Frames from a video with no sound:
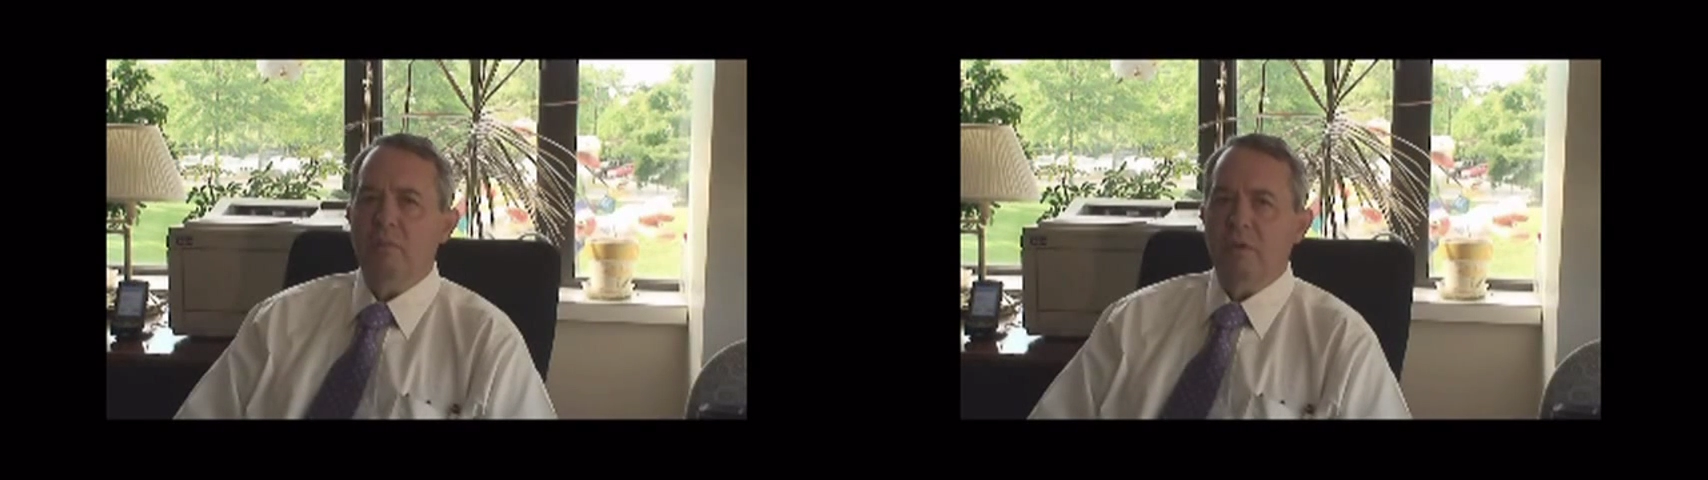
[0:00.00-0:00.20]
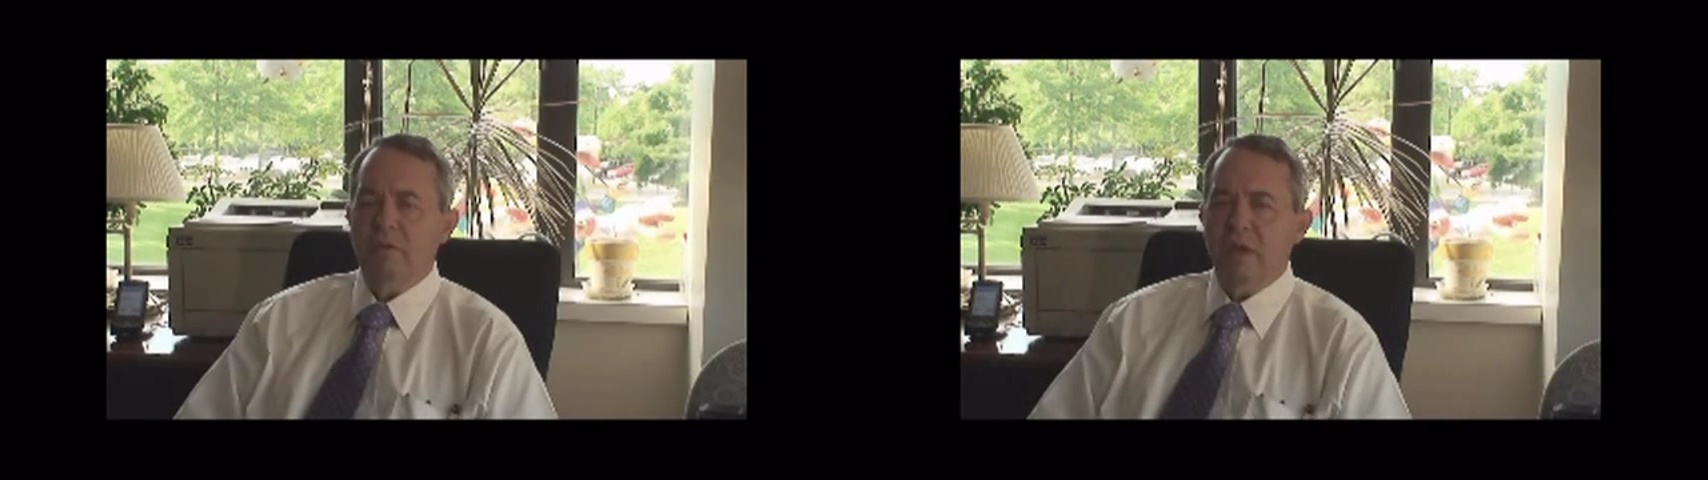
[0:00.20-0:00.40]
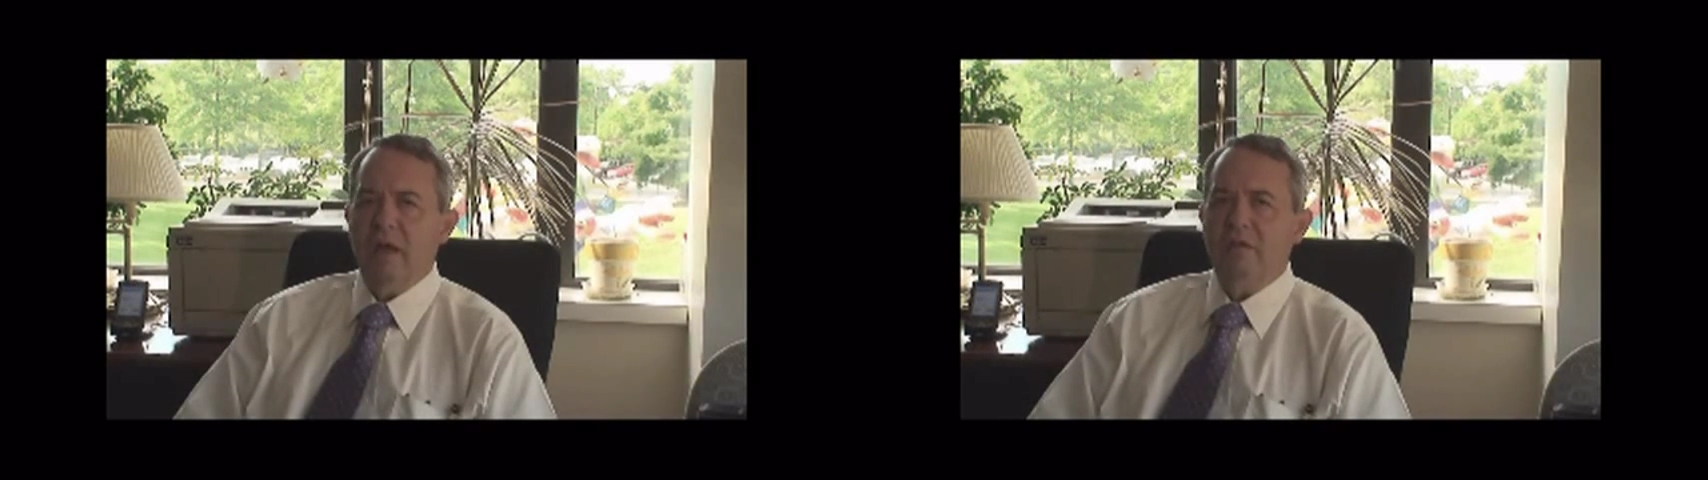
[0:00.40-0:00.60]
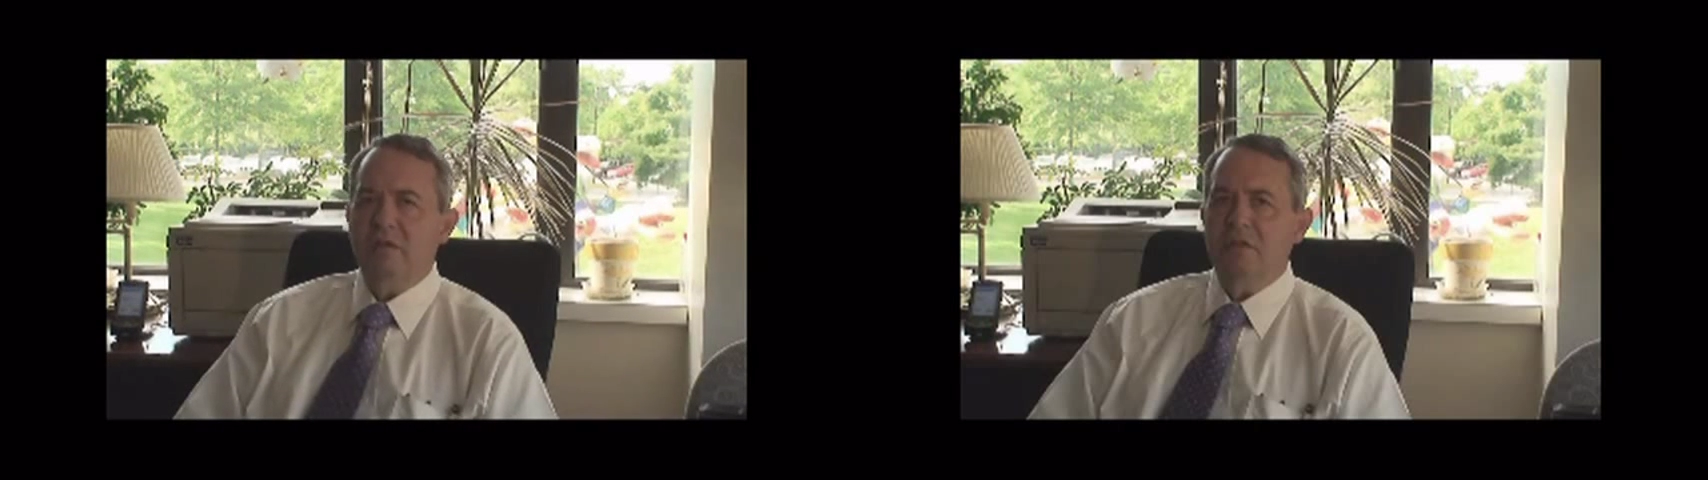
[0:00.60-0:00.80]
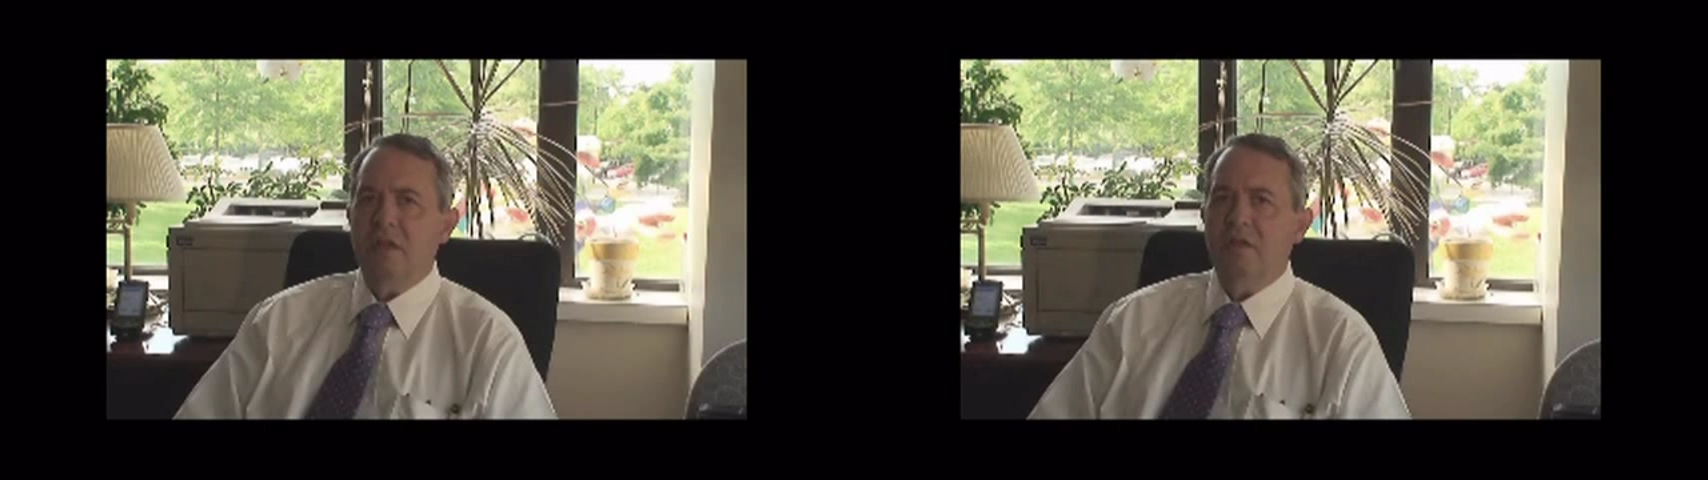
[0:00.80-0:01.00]
will not
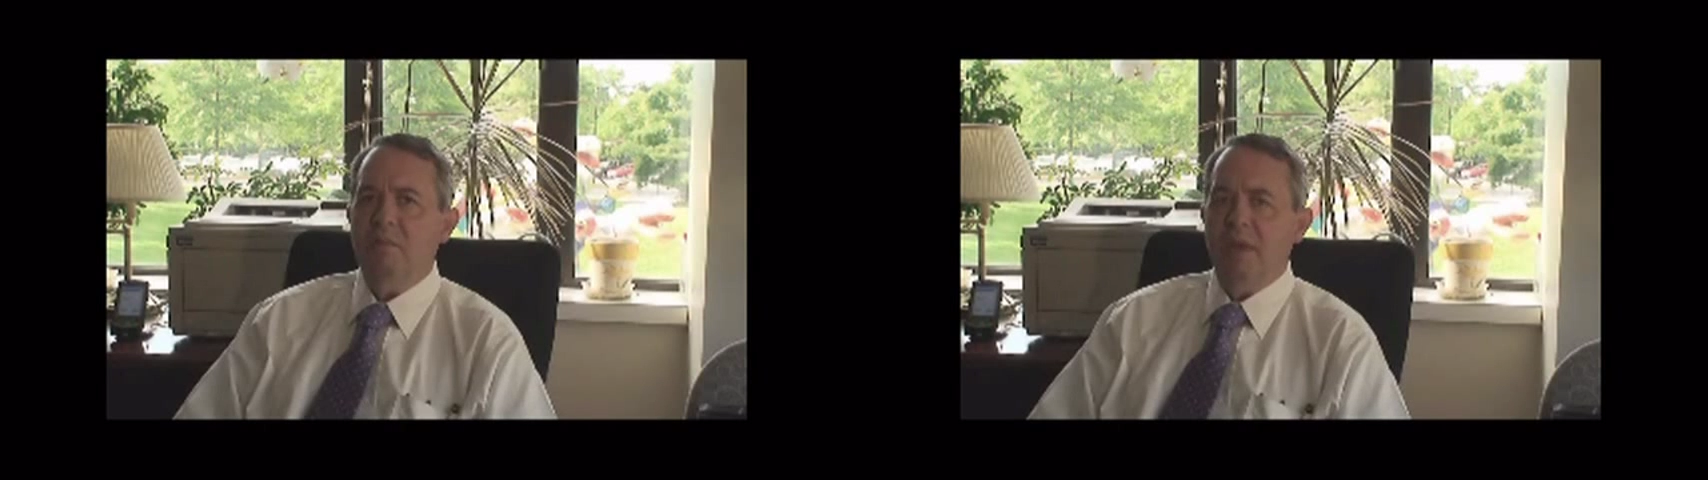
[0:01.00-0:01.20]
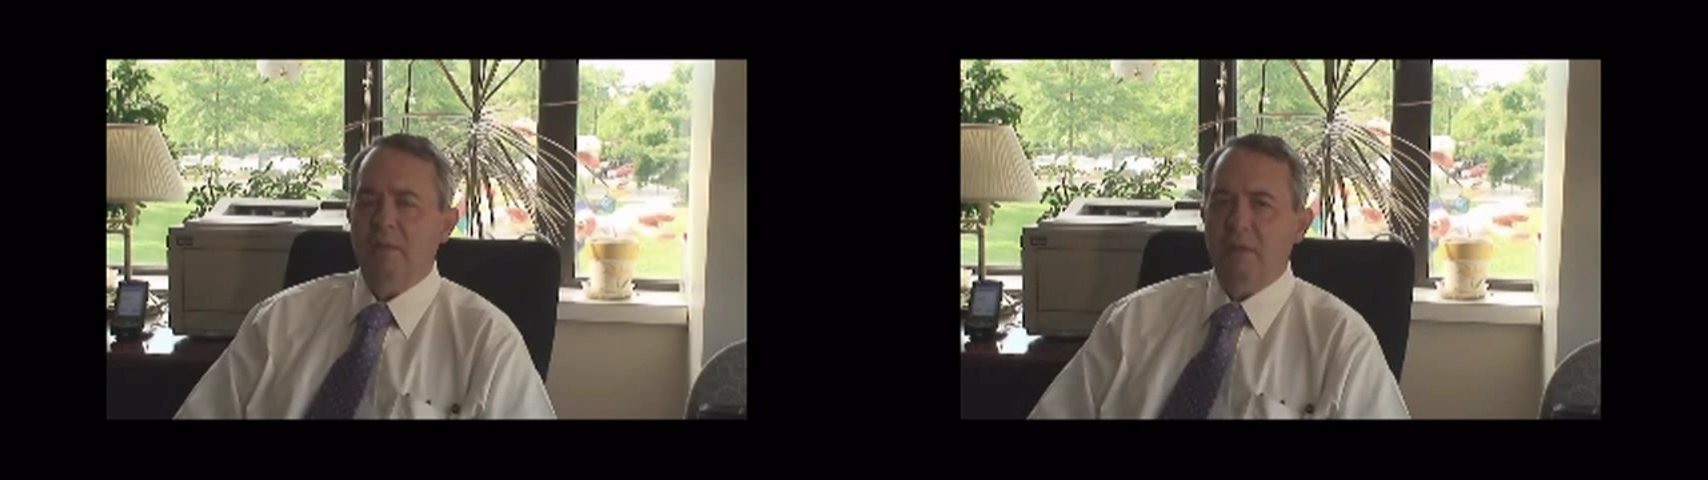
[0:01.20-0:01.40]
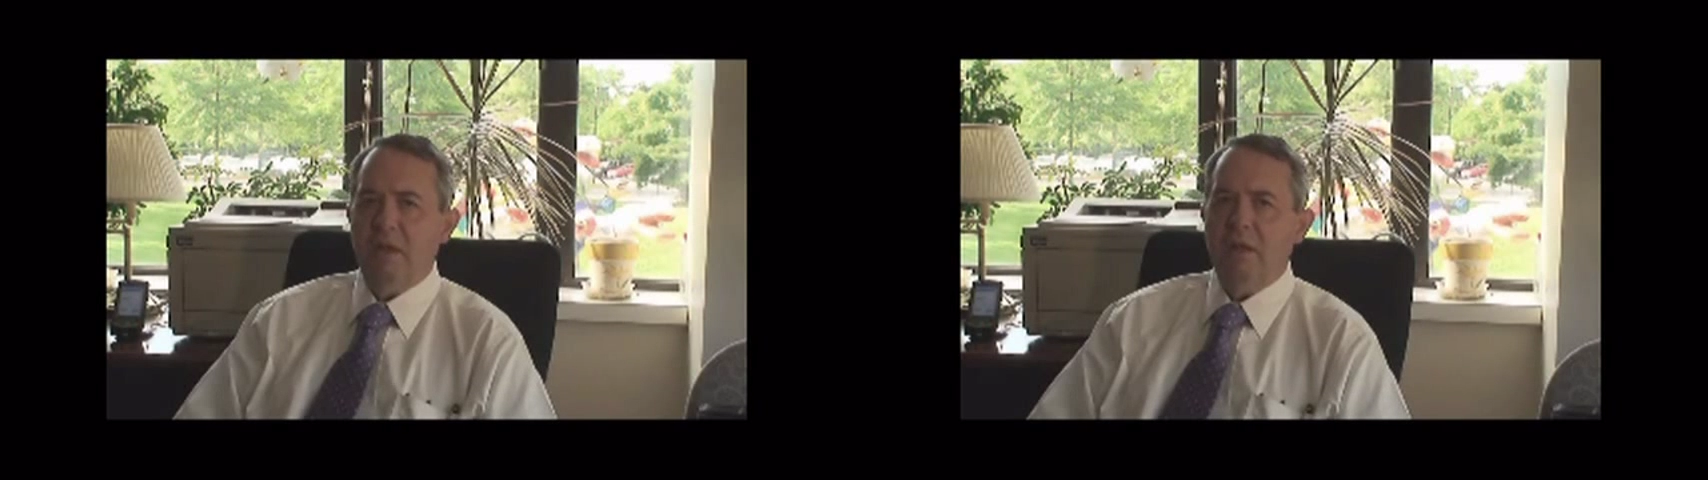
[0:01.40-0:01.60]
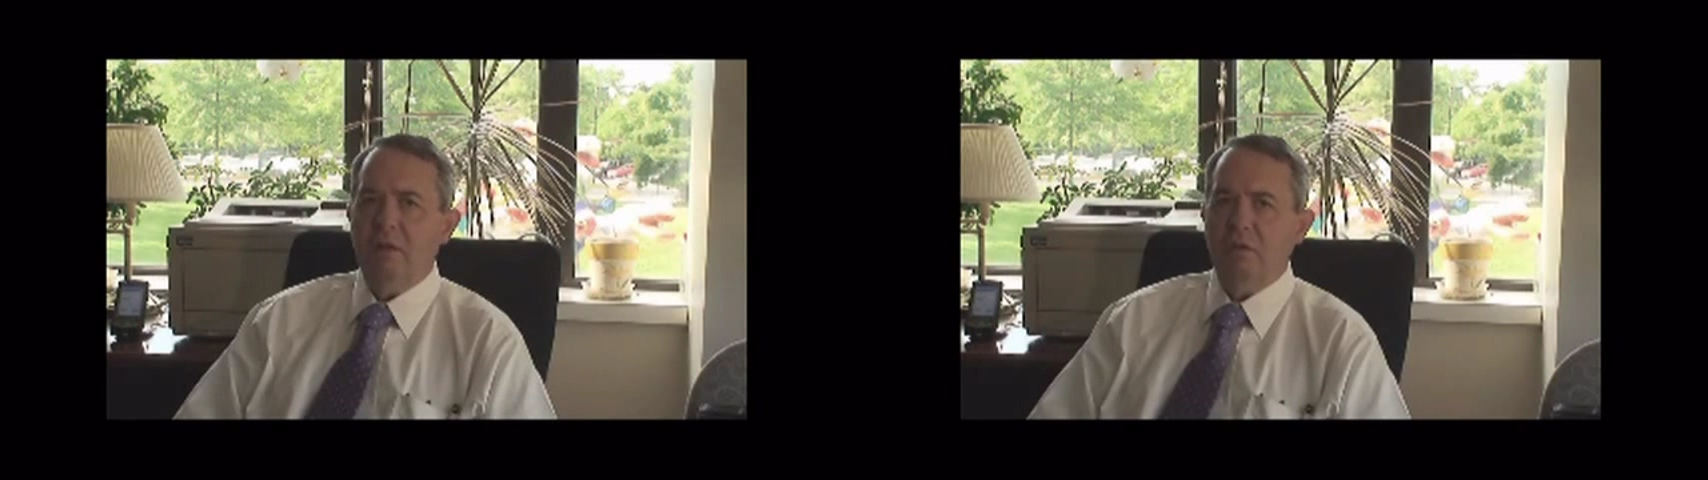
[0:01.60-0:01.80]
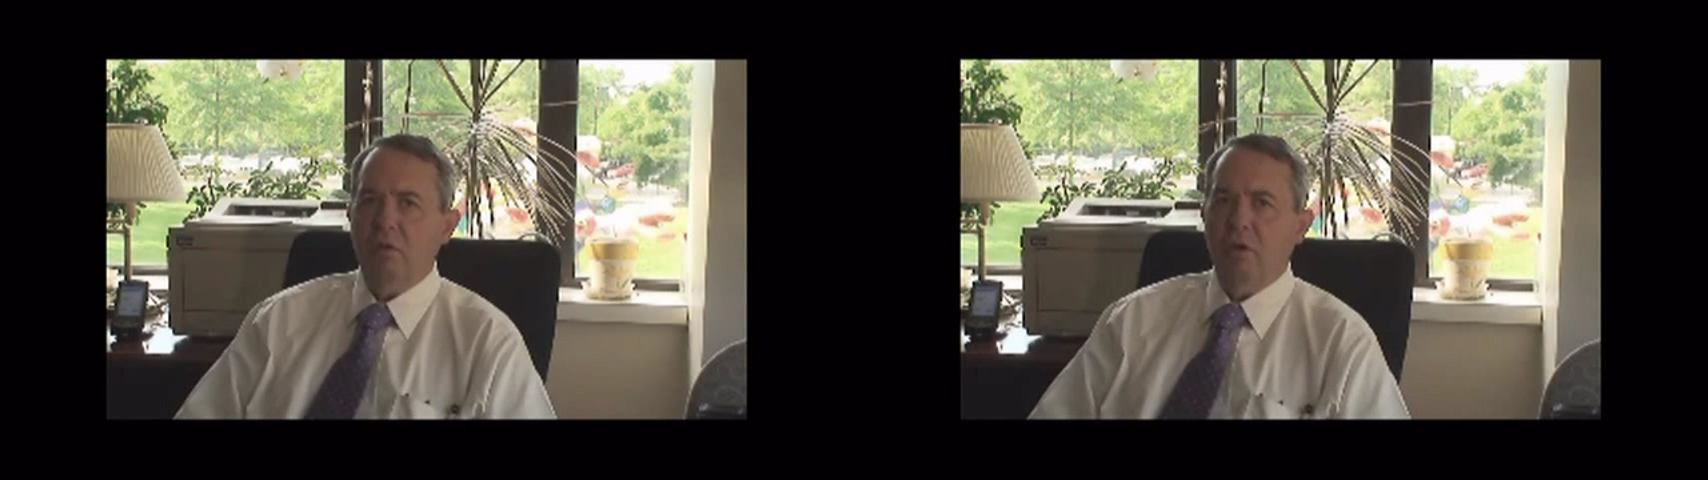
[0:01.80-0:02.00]
sustain the baby in
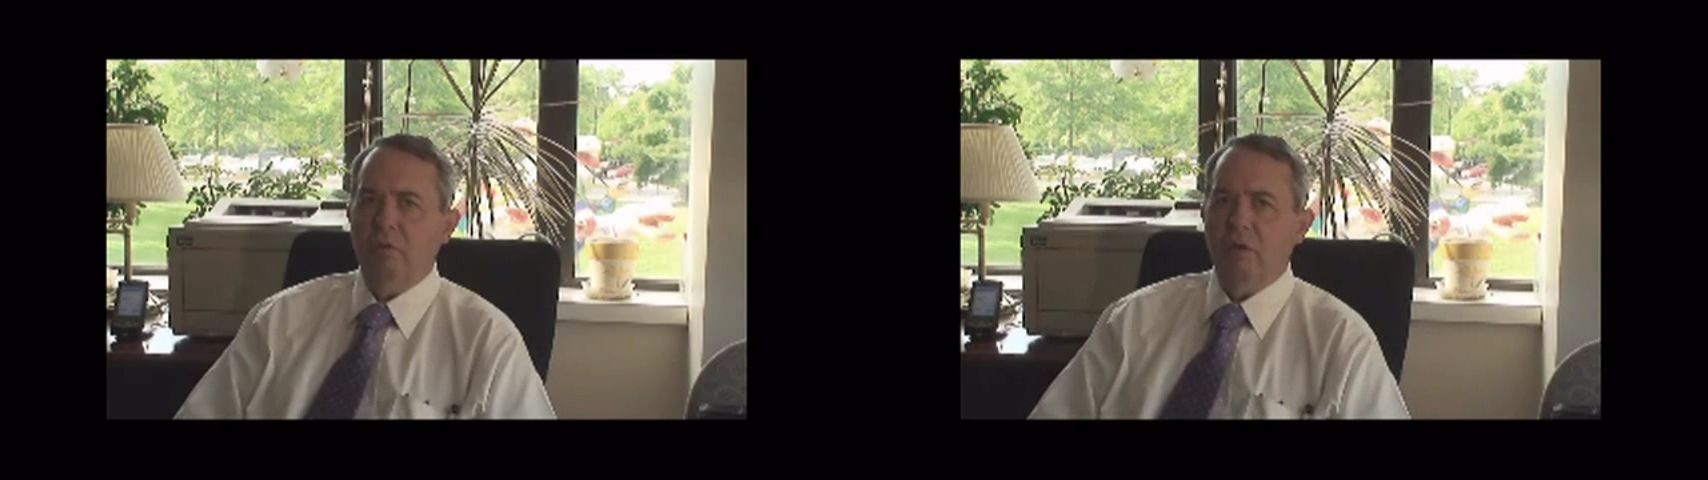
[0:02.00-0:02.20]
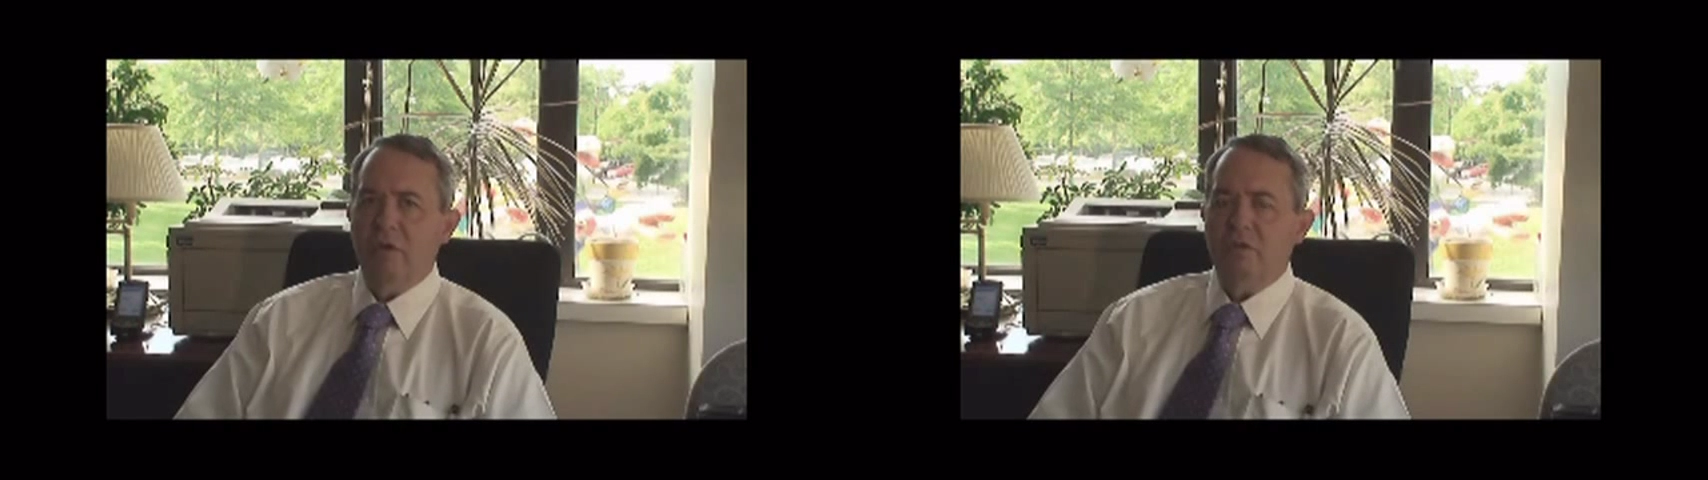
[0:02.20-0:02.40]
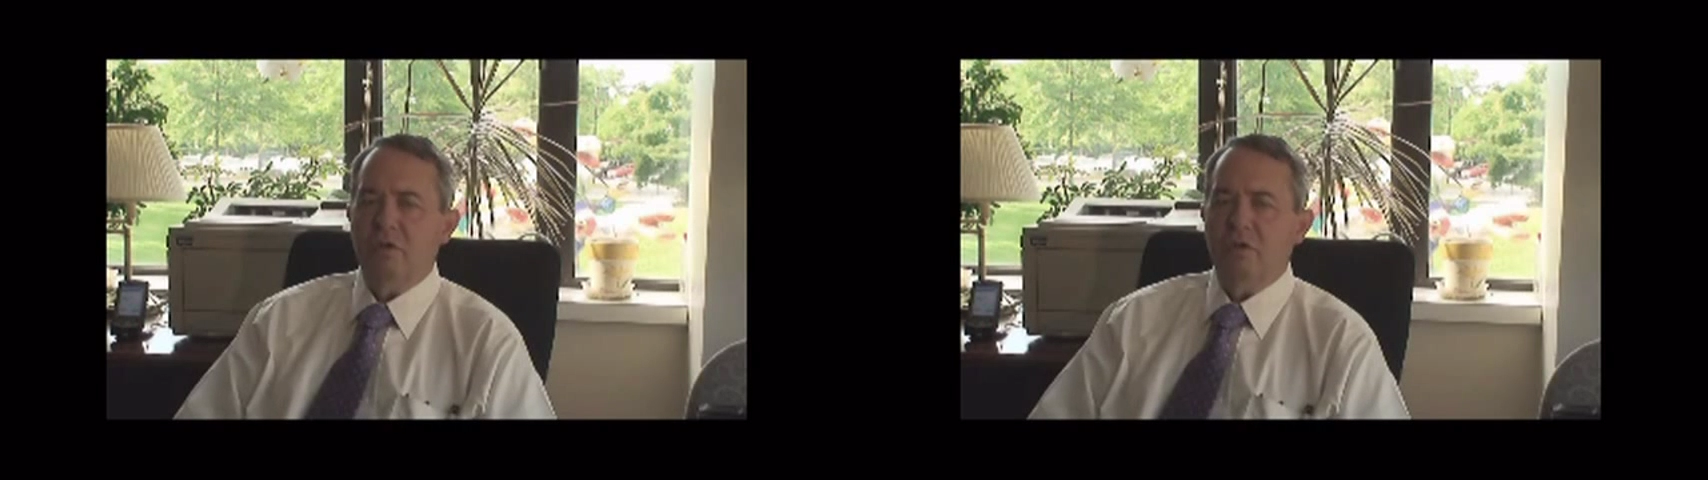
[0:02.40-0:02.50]
the long run.